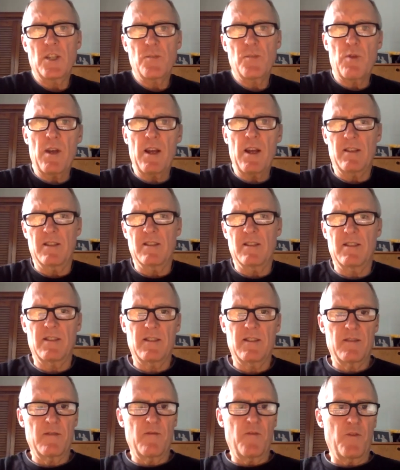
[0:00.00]

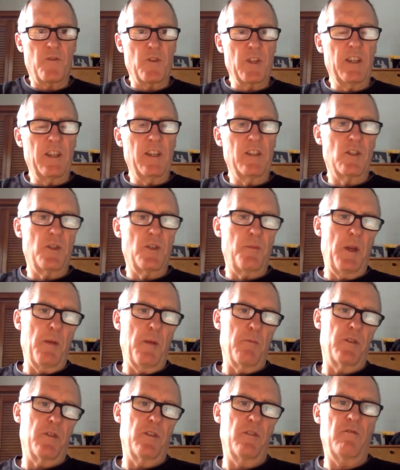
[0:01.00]
practice for the kids to be
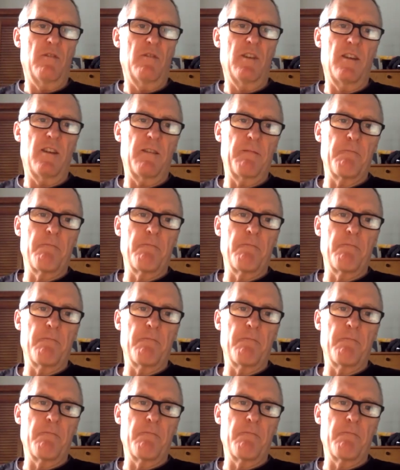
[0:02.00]
able to do that.